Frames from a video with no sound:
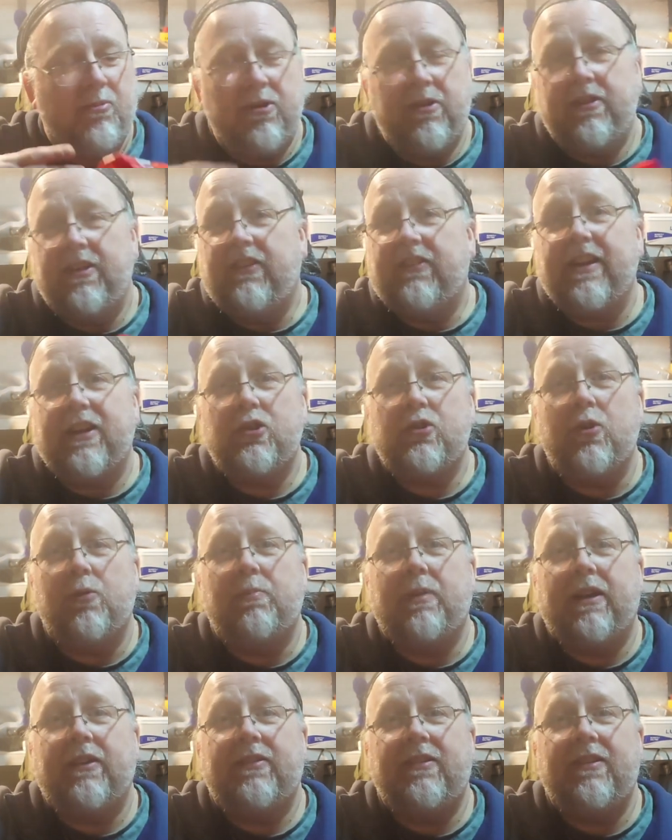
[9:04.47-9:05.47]
one of these
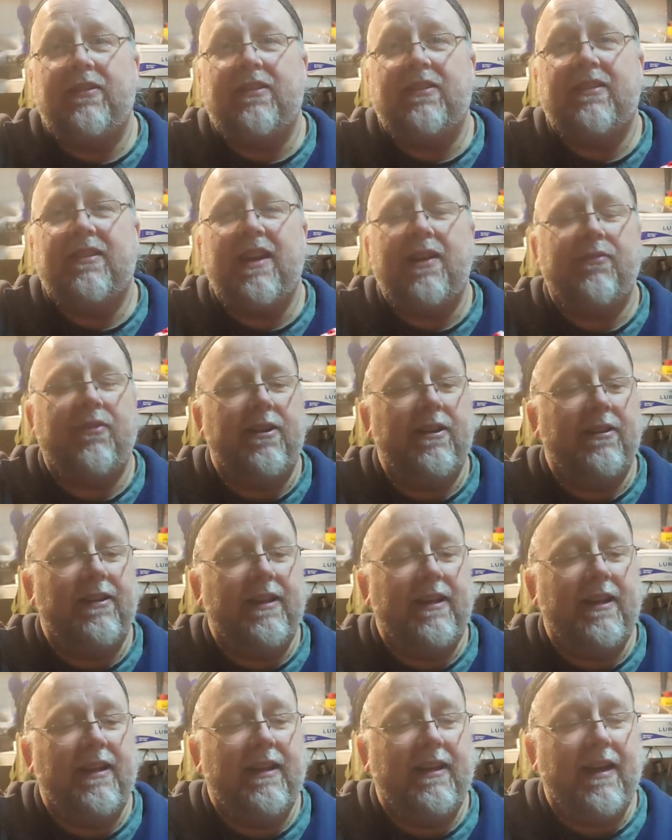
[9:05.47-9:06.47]
xshot blasters is
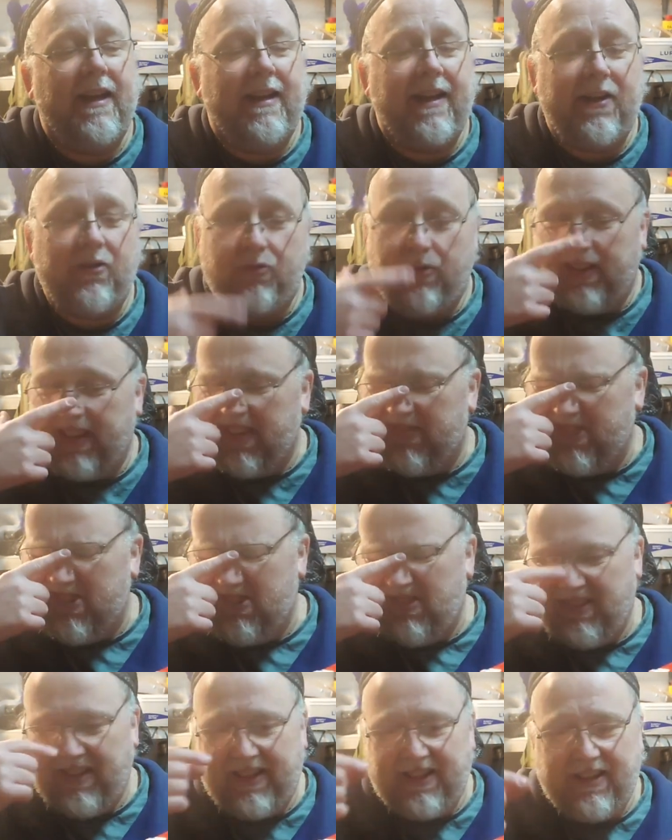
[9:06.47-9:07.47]
definitely an entry
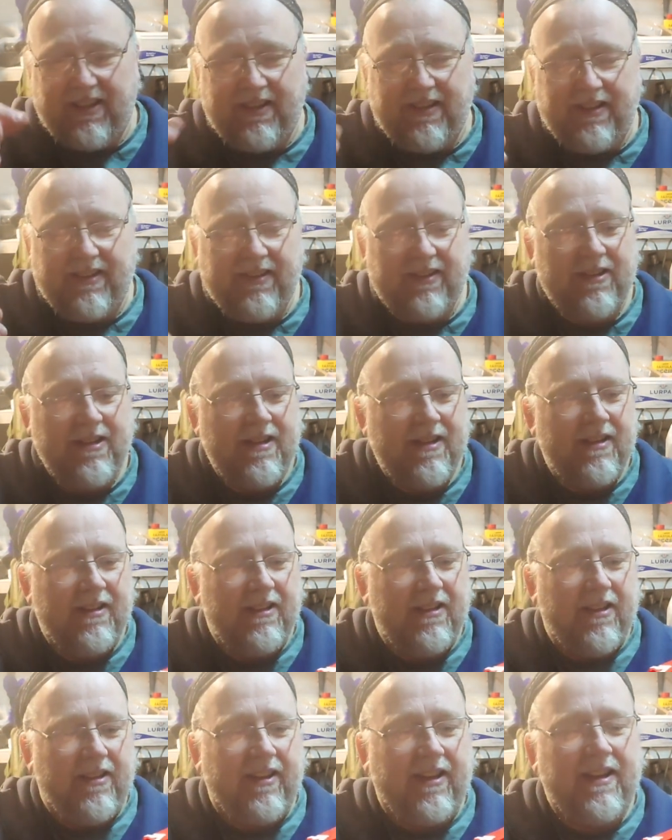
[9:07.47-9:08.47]
level
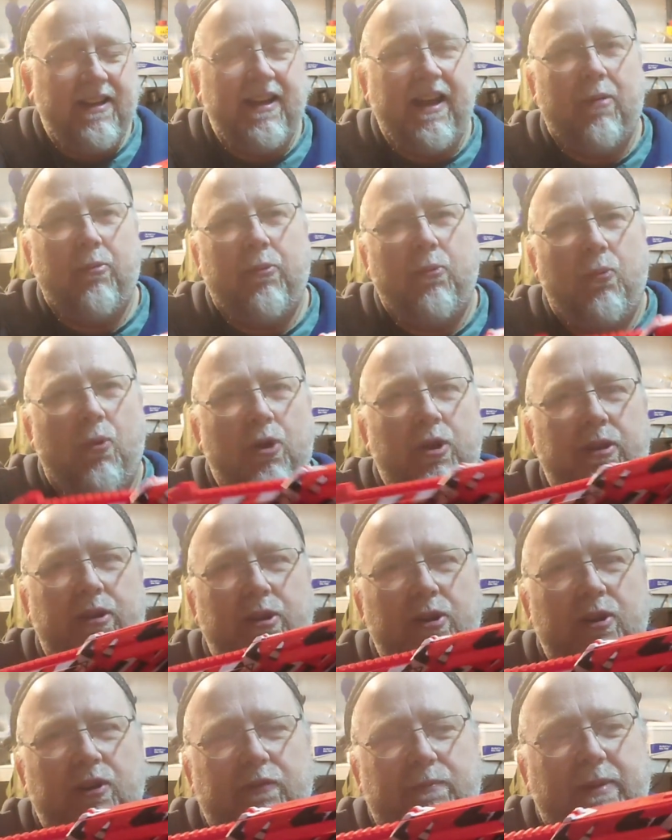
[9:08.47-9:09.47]
thing. And one of the
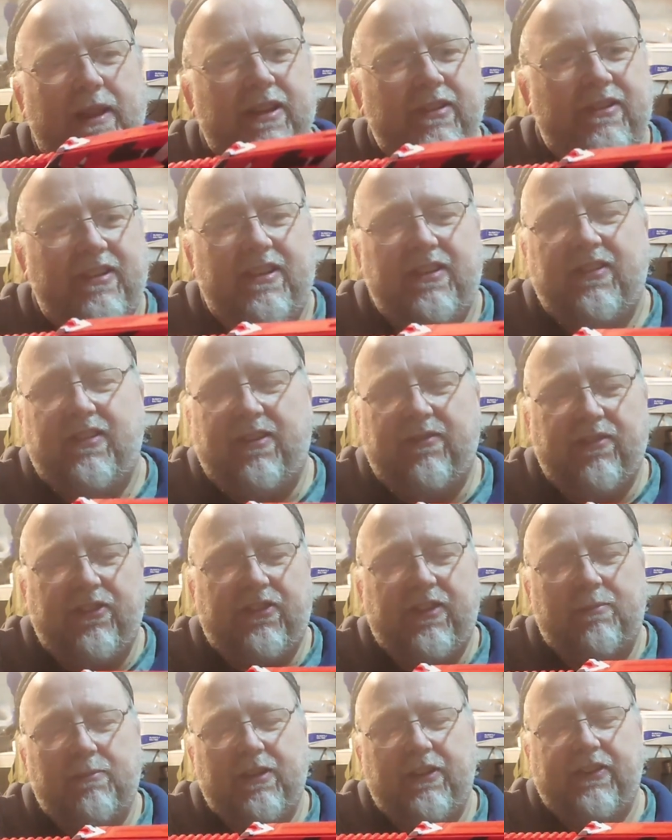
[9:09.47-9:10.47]
Nerf blasters of a
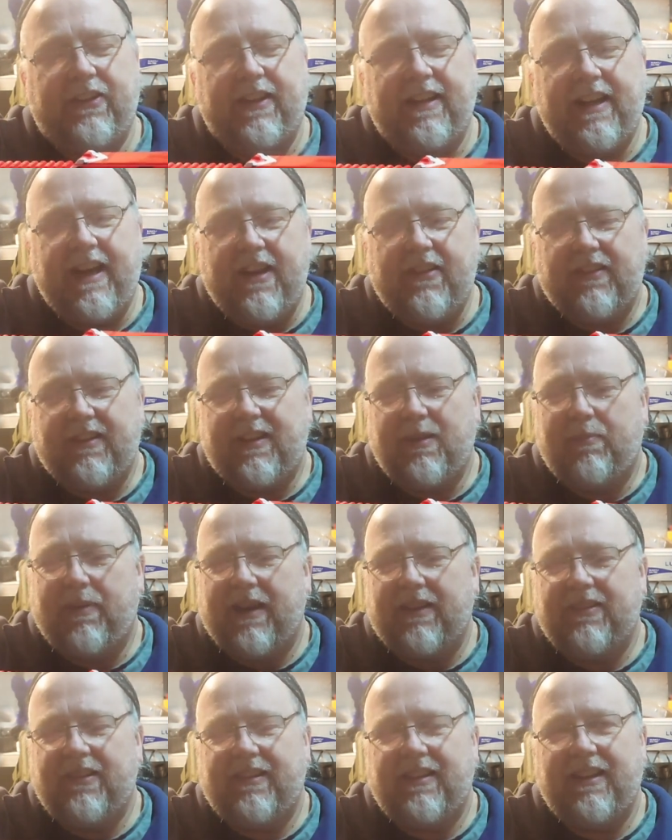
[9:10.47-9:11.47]
similar size and
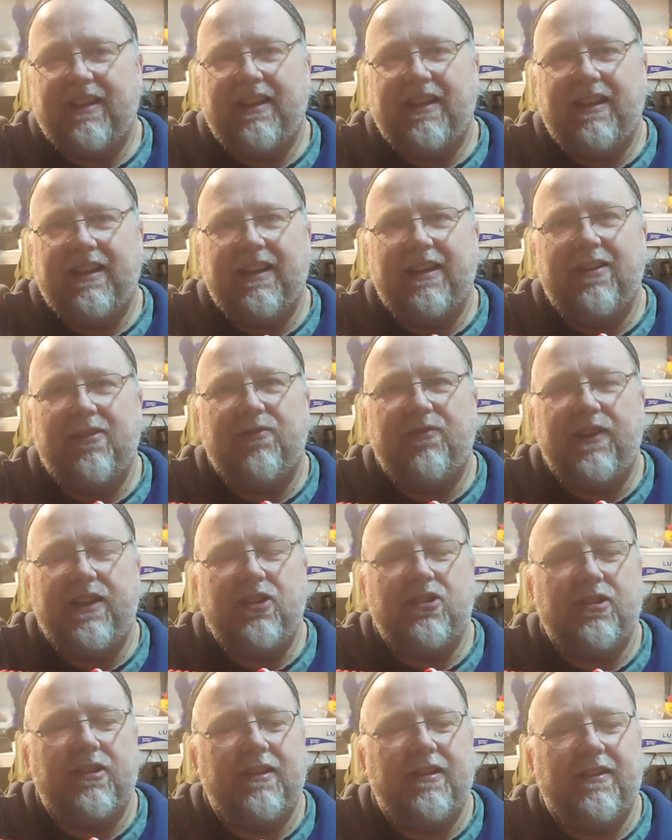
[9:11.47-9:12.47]
capacity and
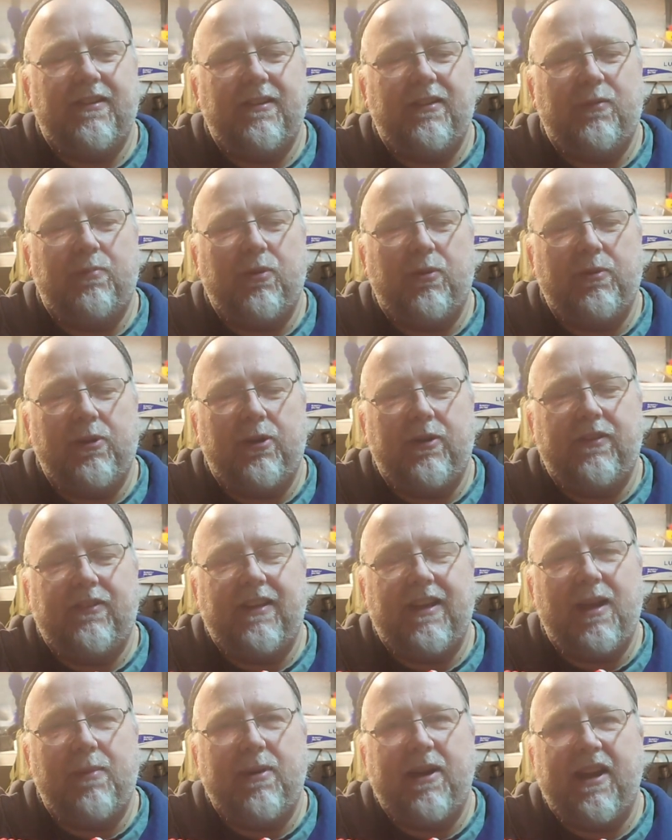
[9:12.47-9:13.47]
features is probably going to
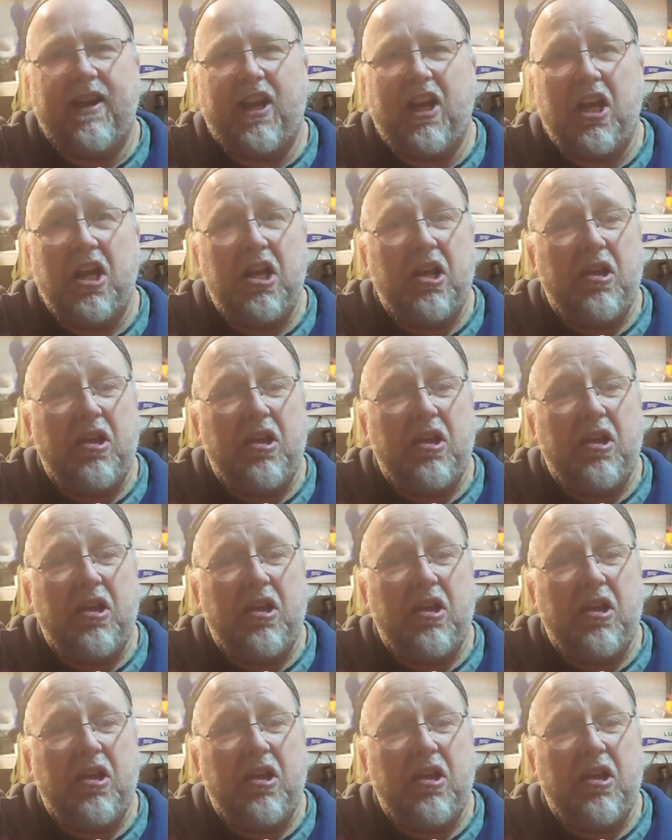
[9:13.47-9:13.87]
set you back